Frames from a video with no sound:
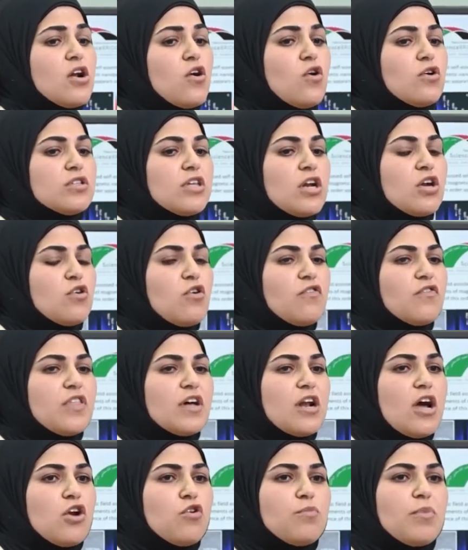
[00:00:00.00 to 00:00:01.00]
ordering of the
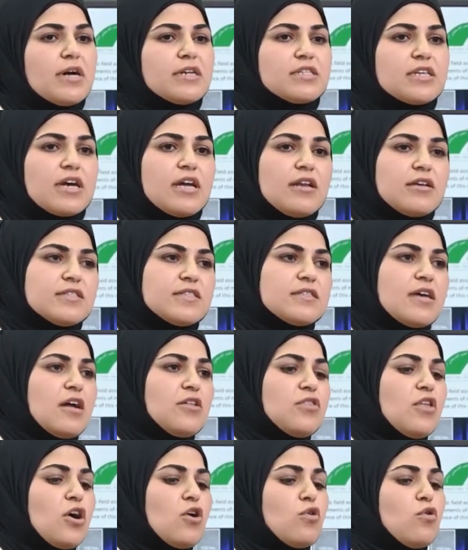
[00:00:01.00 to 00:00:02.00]
nanoparticle inside
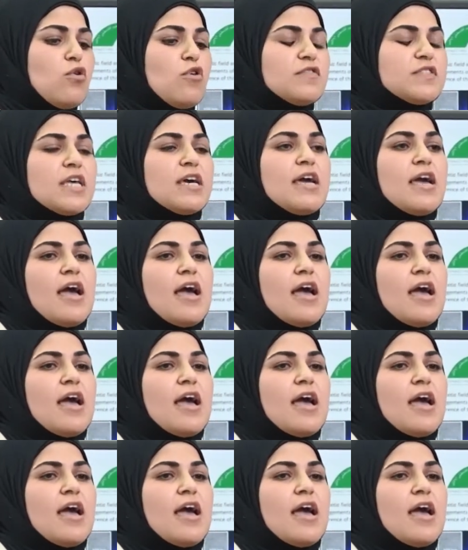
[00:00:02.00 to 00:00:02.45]
the grooves,